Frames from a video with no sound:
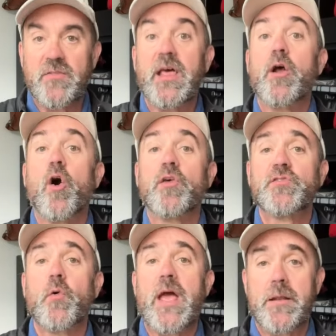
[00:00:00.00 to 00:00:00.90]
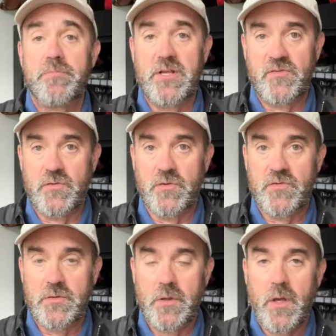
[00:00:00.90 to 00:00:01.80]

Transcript: that also had pistols.